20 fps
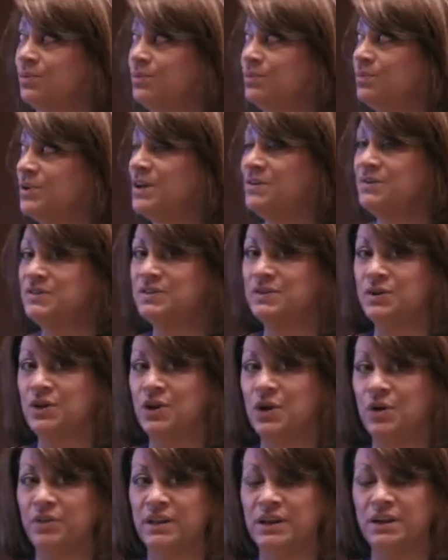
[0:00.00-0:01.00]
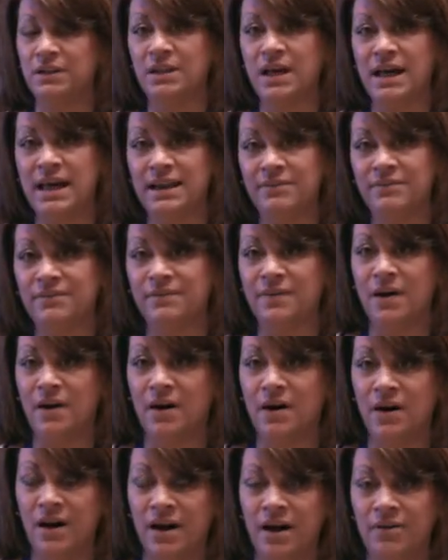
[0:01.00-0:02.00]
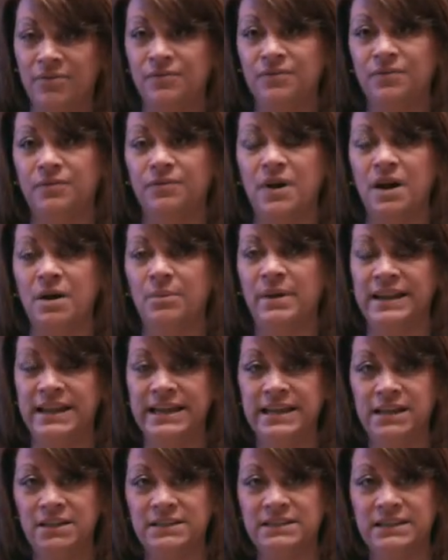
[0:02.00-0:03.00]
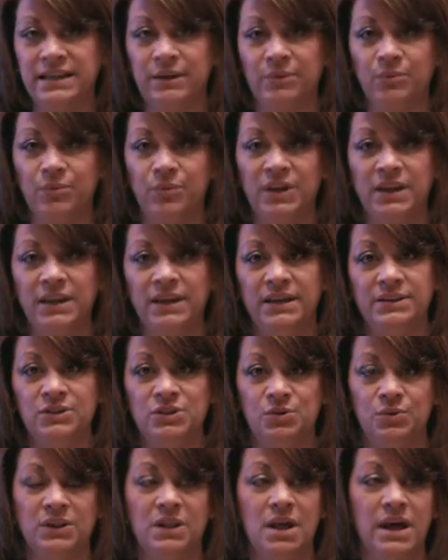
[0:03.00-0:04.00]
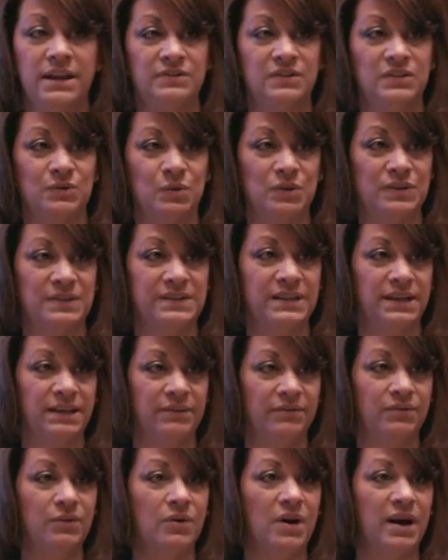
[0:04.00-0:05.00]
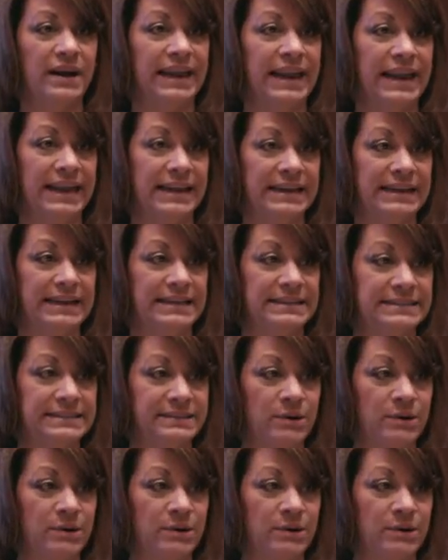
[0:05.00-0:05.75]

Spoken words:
We also know that a lot of, at Hilton, we do a lot of sourcing for our candidates.